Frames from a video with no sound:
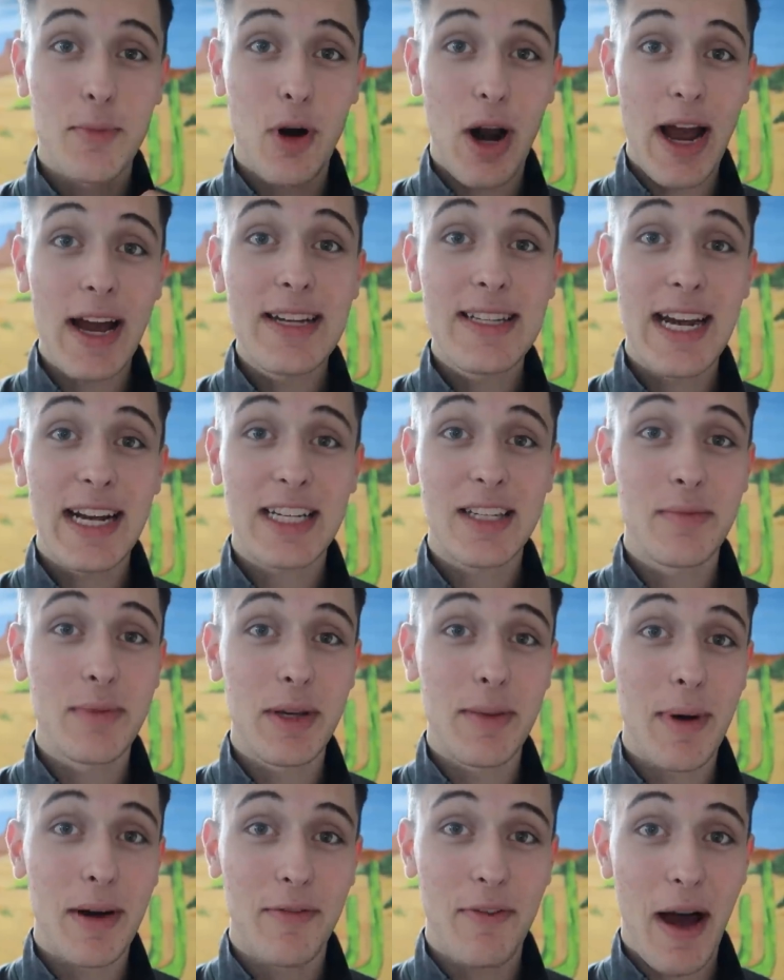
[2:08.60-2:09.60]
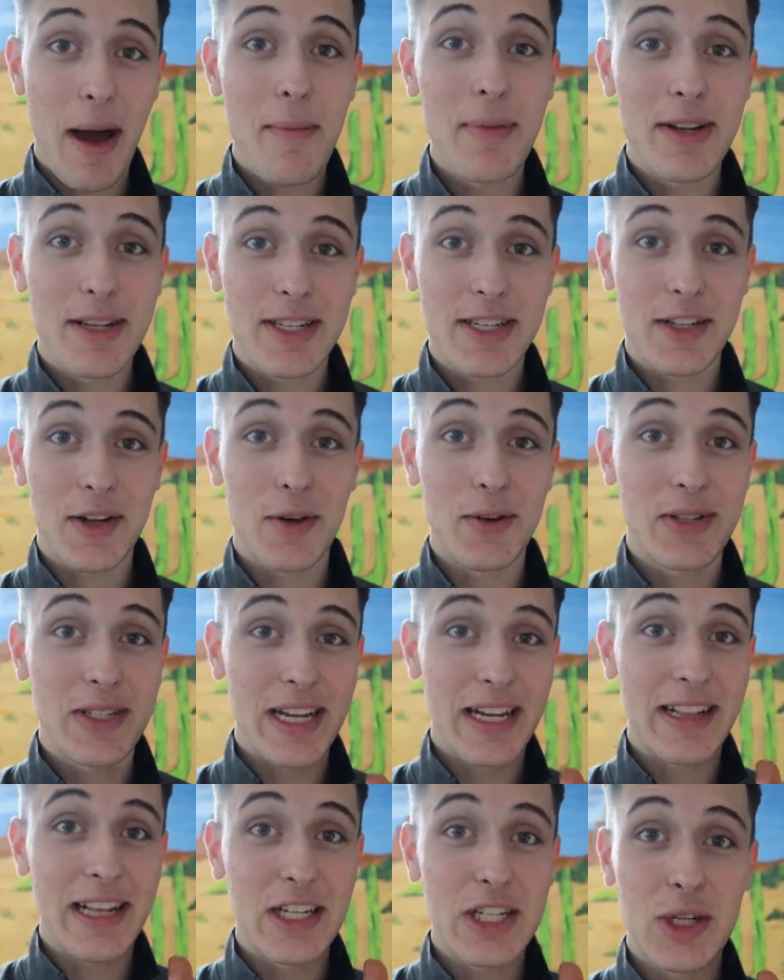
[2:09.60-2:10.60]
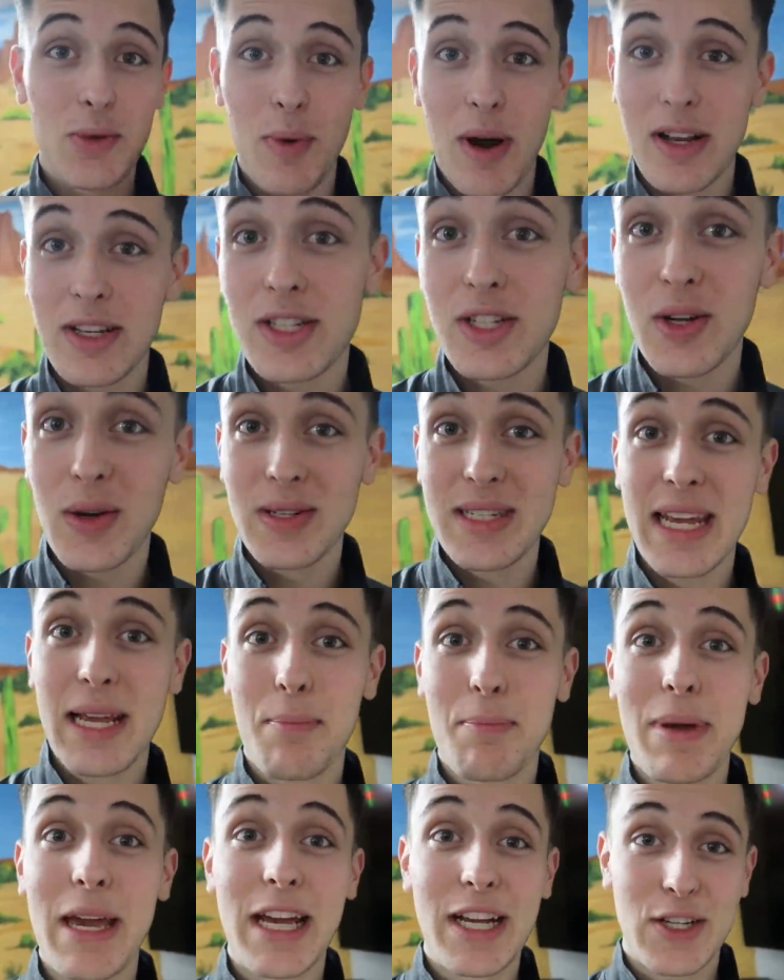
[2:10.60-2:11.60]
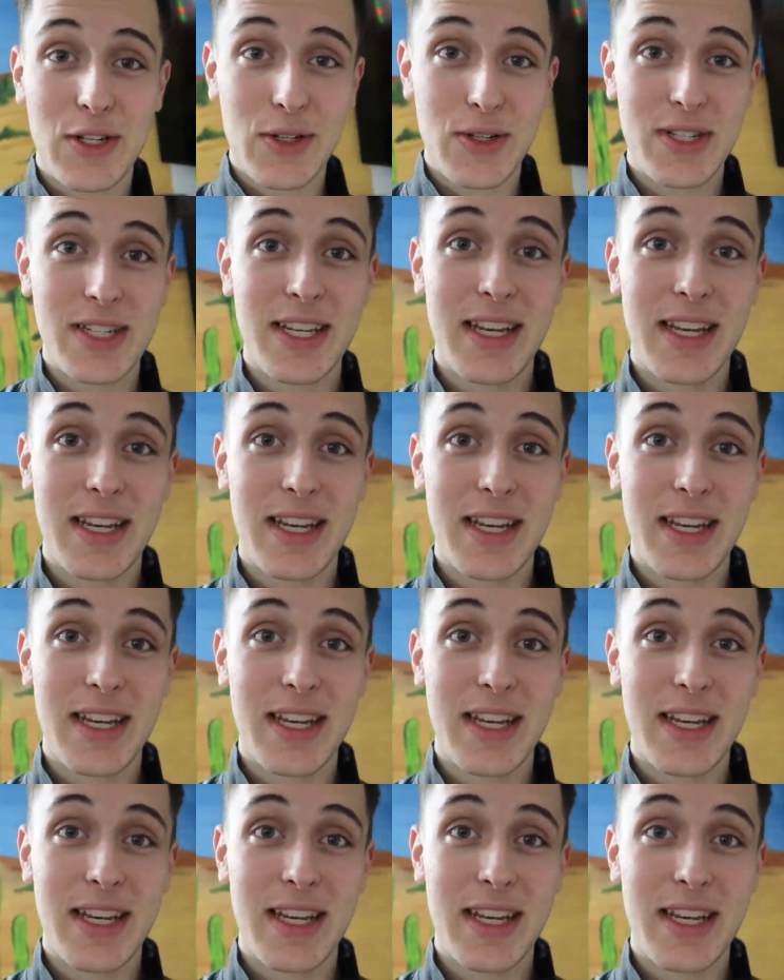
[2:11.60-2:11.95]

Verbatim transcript: Mariah texted me about 5 minutes ago saying that she wants to go take pictures